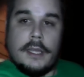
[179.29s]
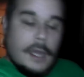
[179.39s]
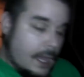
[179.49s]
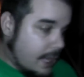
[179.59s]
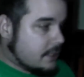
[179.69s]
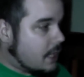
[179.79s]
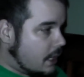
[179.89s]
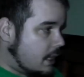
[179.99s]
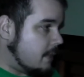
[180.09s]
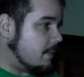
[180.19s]
And I
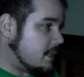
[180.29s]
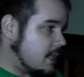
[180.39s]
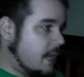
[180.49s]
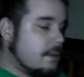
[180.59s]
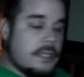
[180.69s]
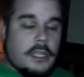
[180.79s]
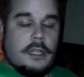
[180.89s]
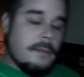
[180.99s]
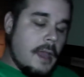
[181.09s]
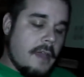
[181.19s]
started eating my sandwich, sitting
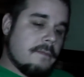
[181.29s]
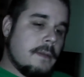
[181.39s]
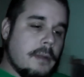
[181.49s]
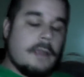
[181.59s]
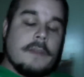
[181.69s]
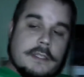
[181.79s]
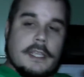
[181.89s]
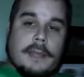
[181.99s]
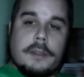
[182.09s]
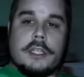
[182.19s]
there having my breakfast
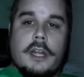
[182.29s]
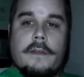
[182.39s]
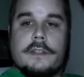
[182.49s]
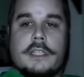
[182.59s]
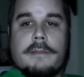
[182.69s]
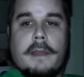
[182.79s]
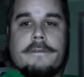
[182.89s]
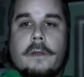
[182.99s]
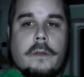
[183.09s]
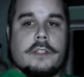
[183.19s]
sandwich, and all of a sudden my
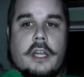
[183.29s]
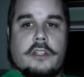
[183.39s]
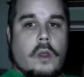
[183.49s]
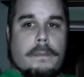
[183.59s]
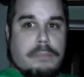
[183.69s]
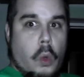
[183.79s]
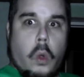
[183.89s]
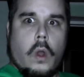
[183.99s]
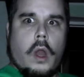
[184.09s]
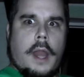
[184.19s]
phone starts going
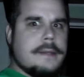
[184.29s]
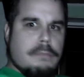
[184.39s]
brrrt,